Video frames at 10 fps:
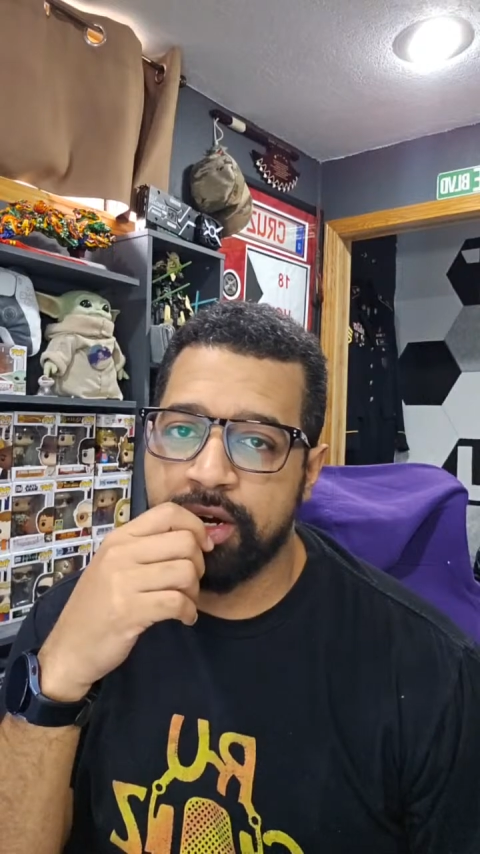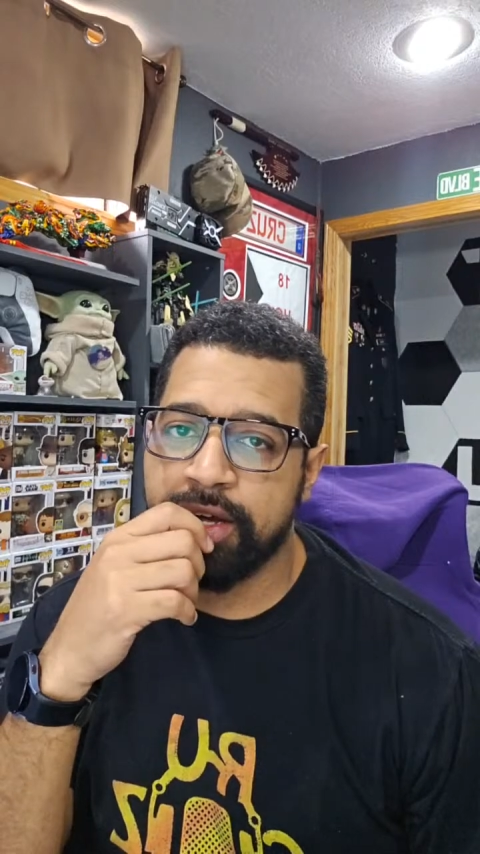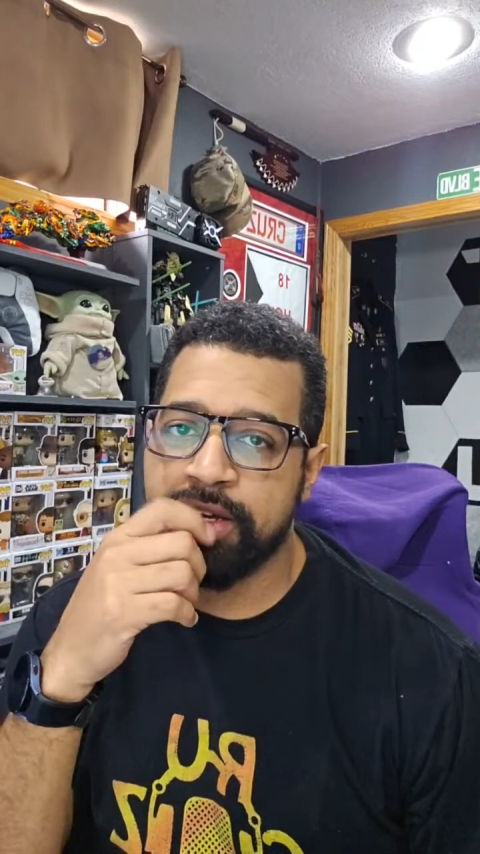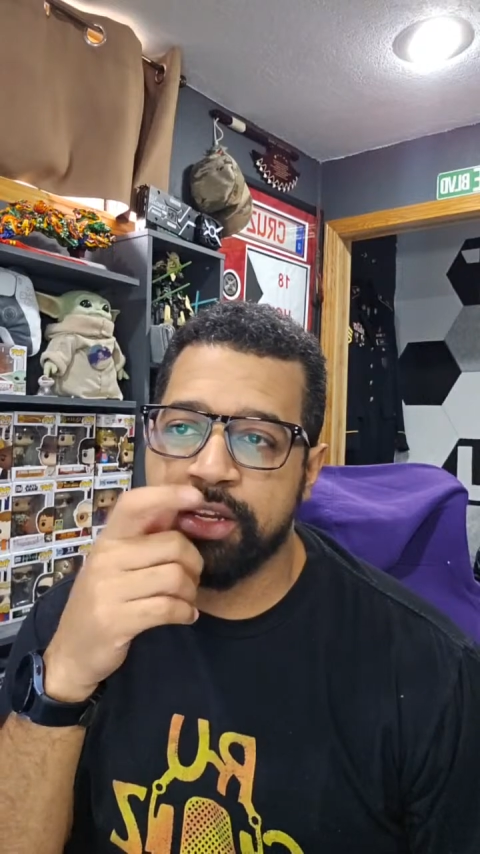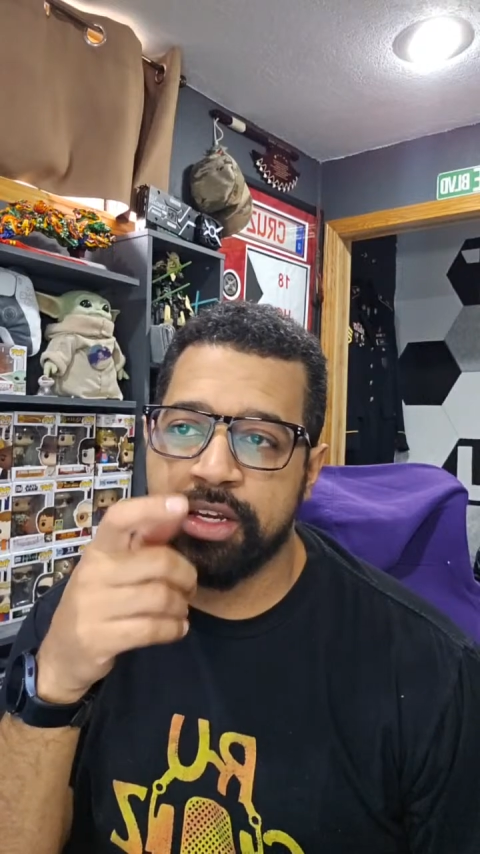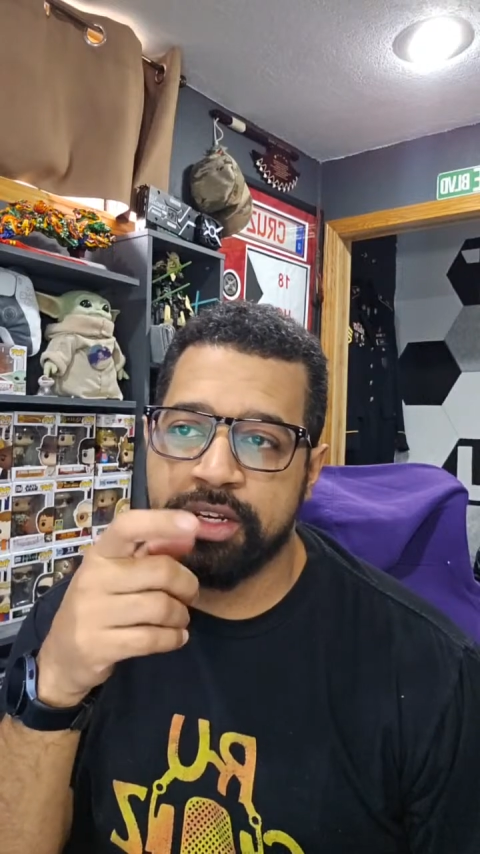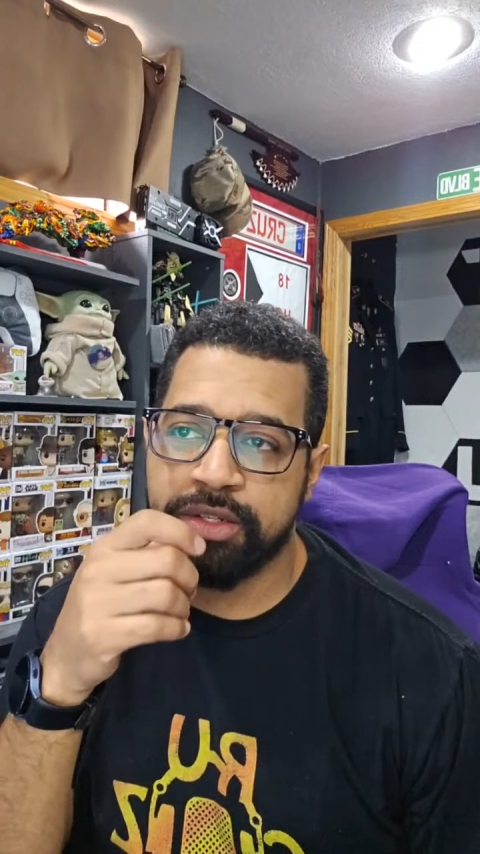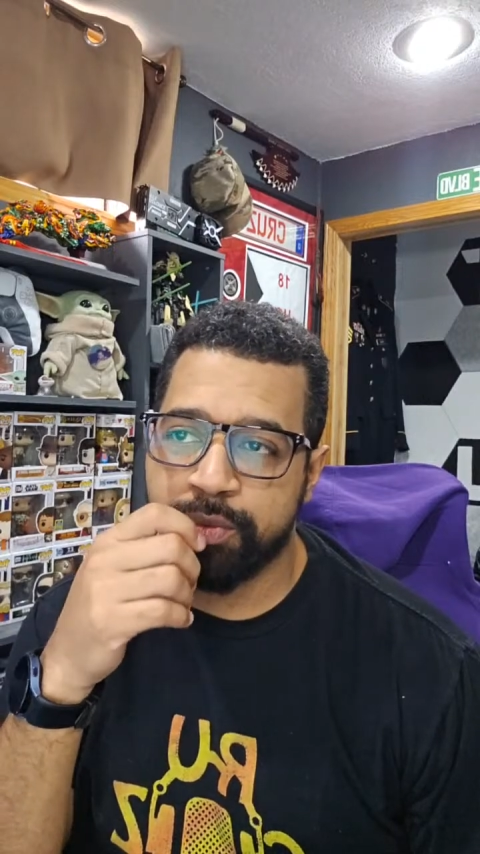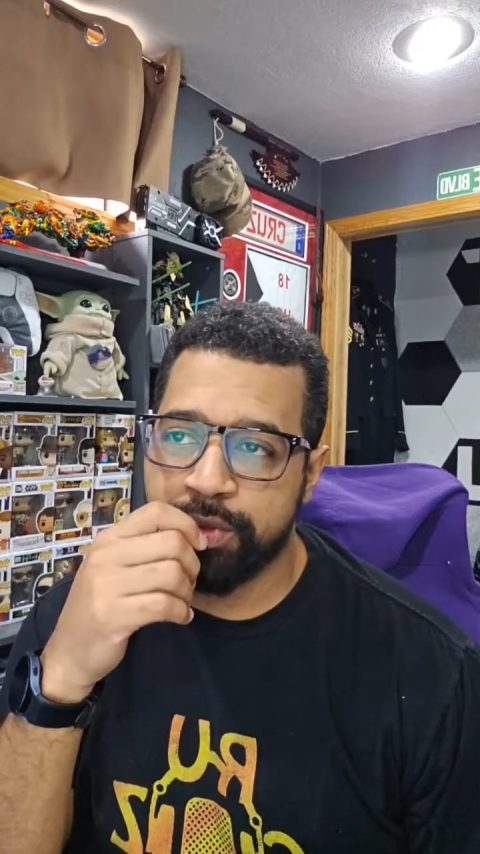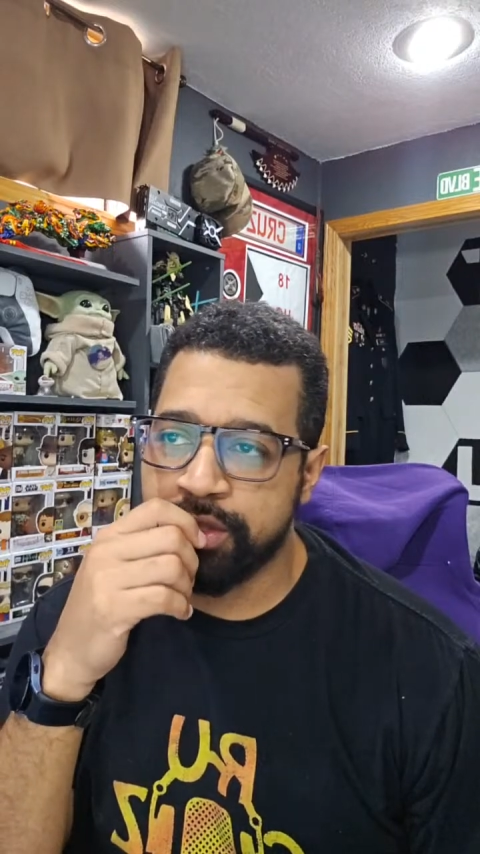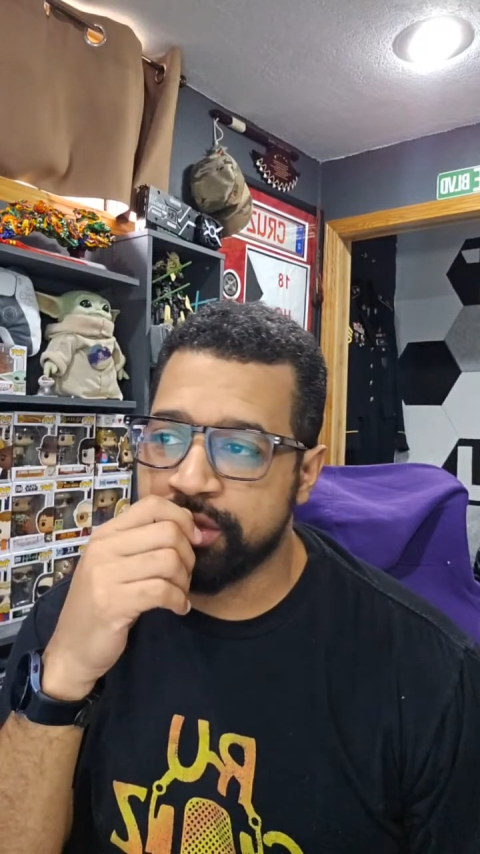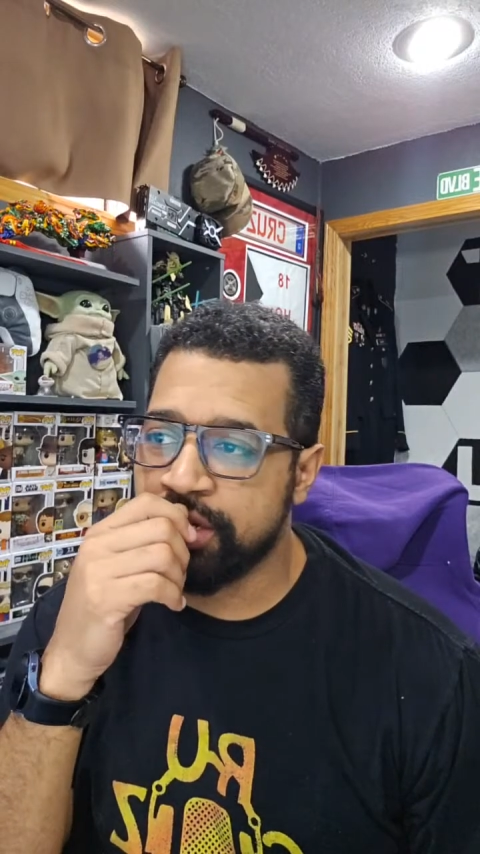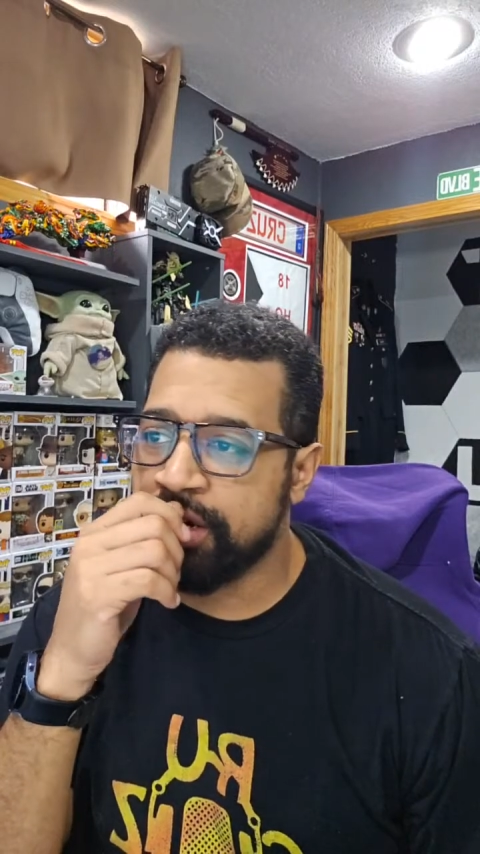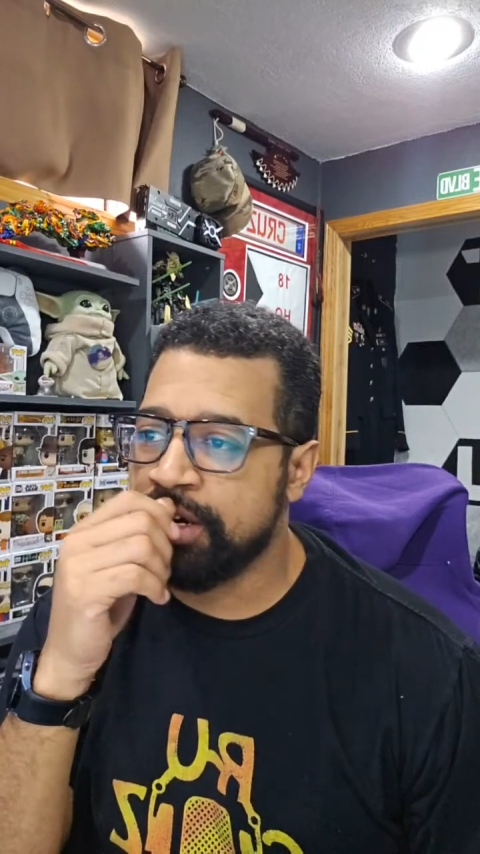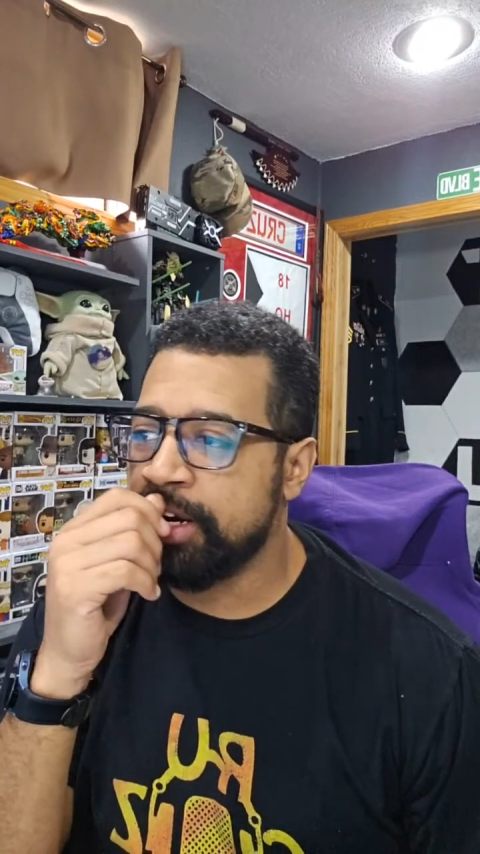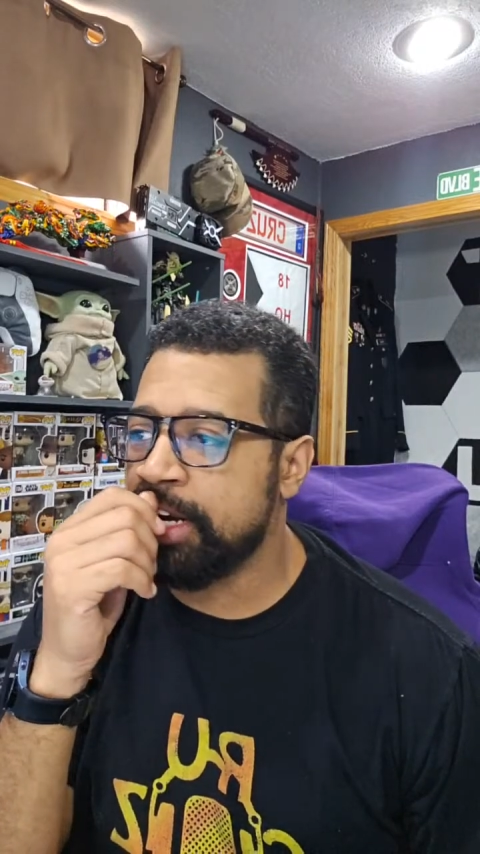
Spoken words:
I couldn't get it to restart.